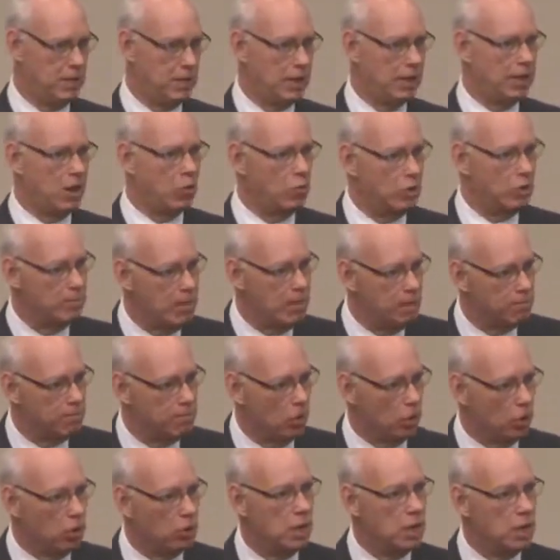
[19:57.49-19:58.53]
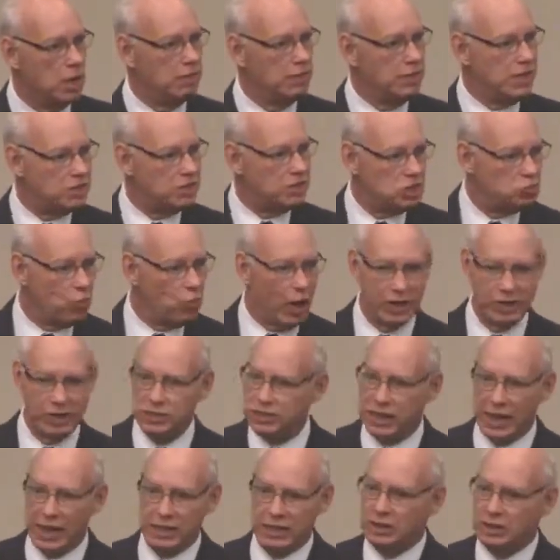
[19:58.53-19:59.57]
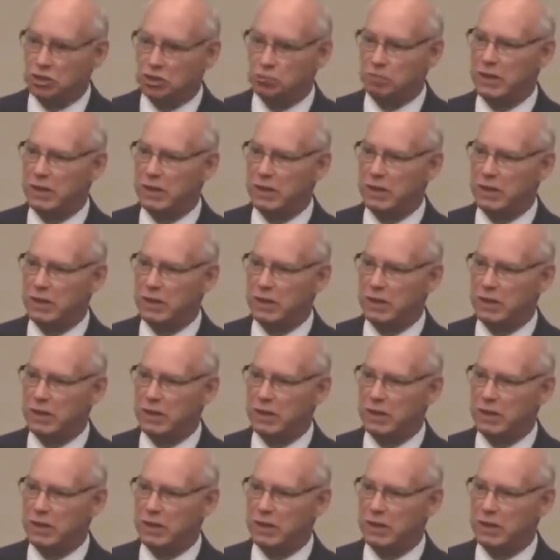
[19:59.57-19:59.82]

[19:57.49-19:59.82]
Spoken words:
Now remember, this is what Satan has been